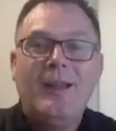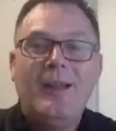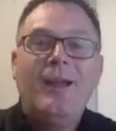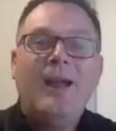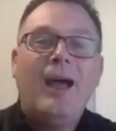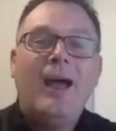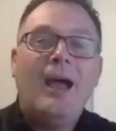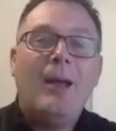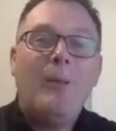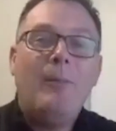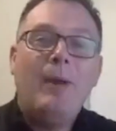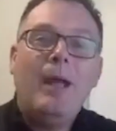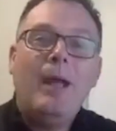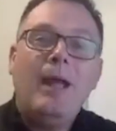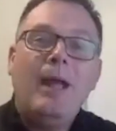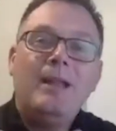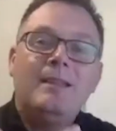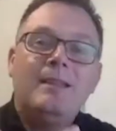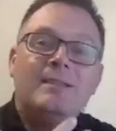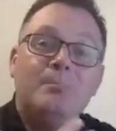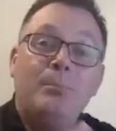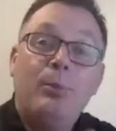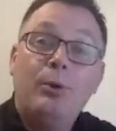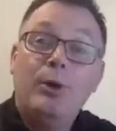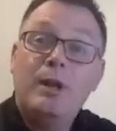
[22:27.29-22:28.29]
But
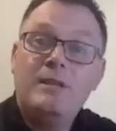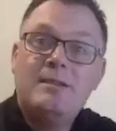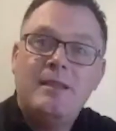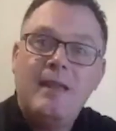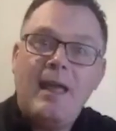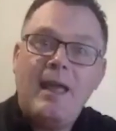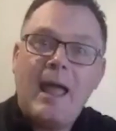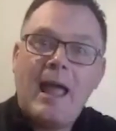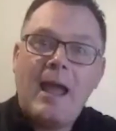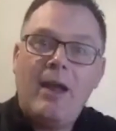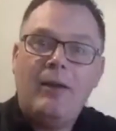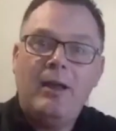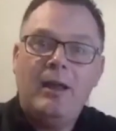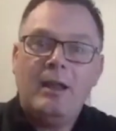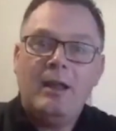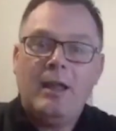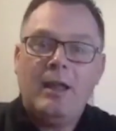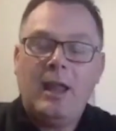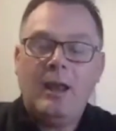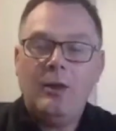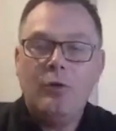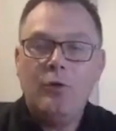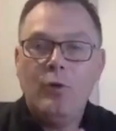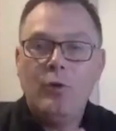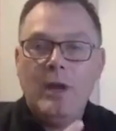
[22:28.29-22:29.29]
it's there, and
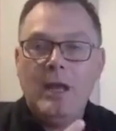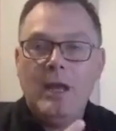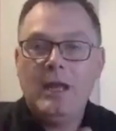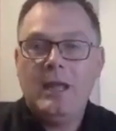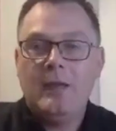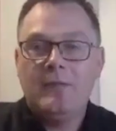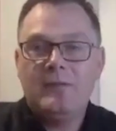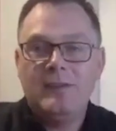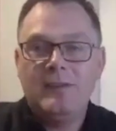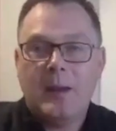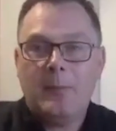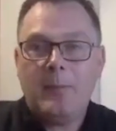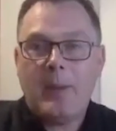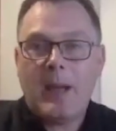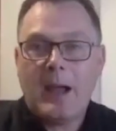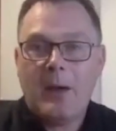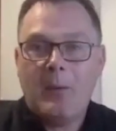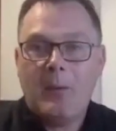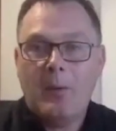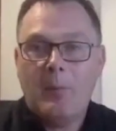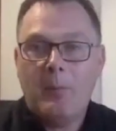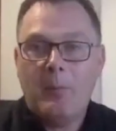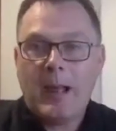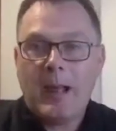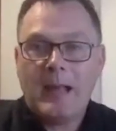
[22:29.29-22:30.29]
it really gives that power
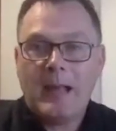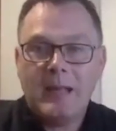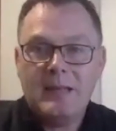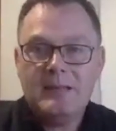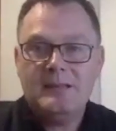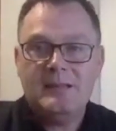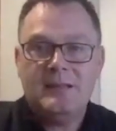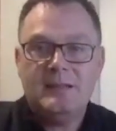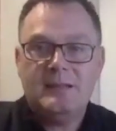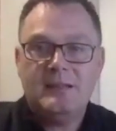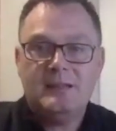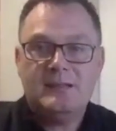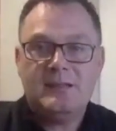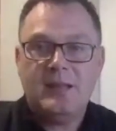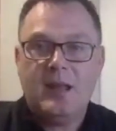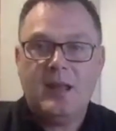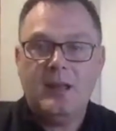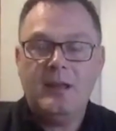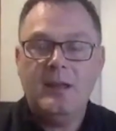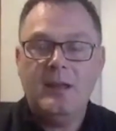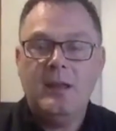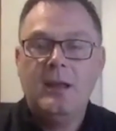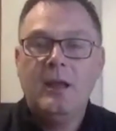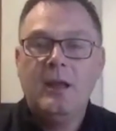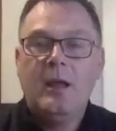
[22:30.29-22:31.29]
back into you to say,